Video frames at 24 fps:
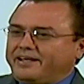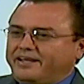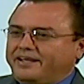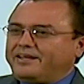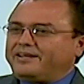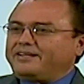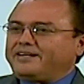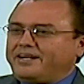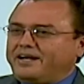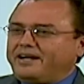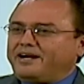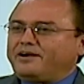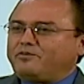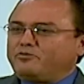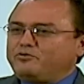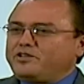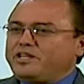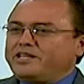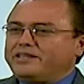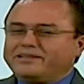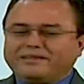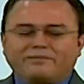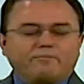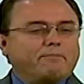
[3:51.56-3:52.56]
was about
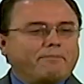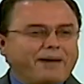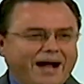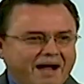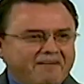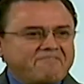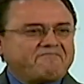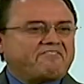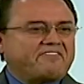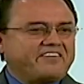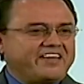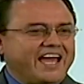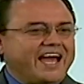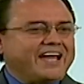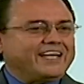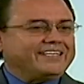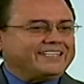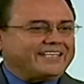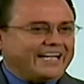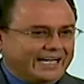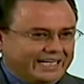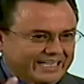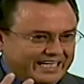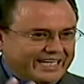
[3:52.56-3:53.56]
the Italian
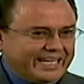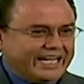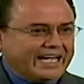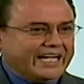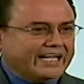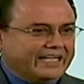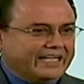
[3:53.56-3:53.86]
mafia